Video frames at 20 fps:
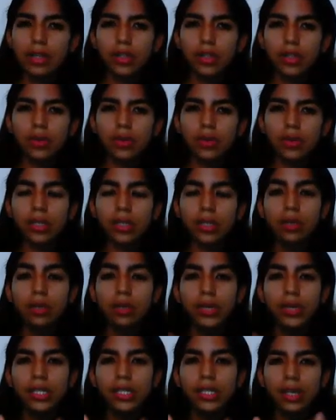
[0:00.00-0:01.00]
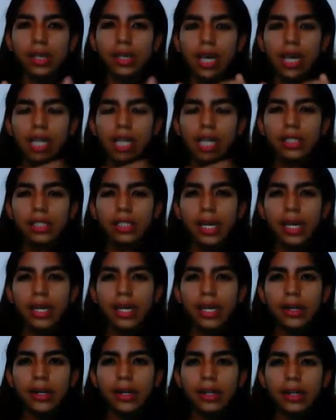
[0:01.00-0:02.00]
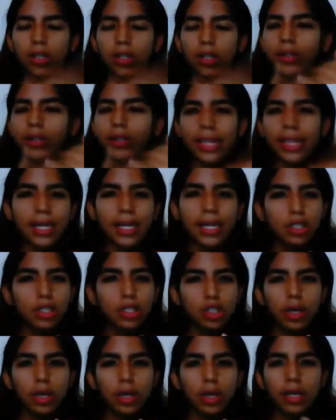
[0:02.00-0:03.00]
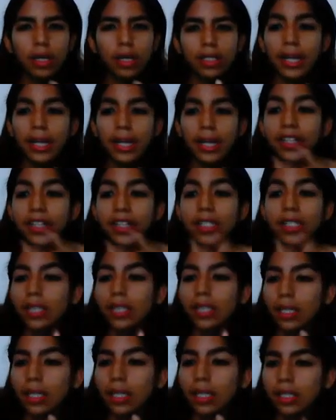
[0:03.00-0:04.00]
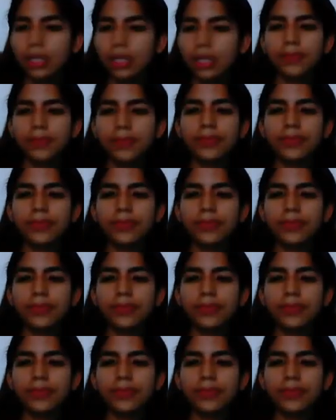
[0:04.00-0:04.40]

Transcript: to increase their knowledge, their skills.